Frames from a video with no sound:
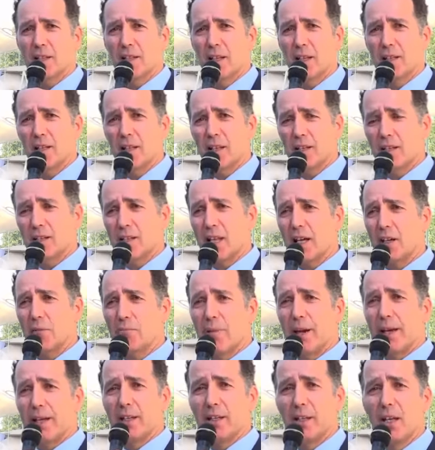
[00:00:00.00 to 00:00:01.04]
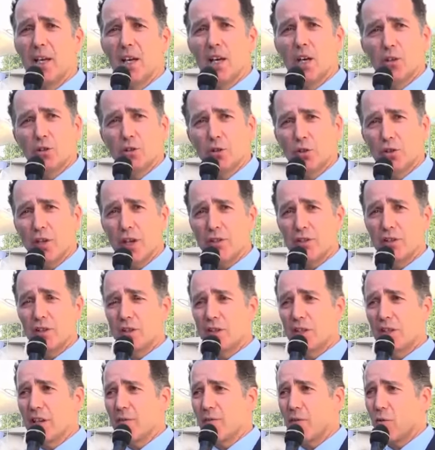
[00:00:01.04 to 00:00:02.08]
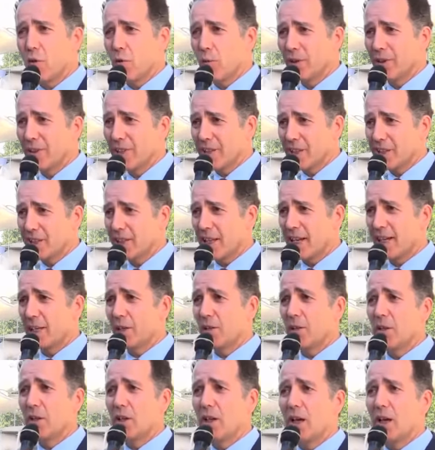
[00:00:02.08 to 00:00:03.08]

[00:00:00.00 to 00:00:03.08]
and that started back in 2007 when we did a study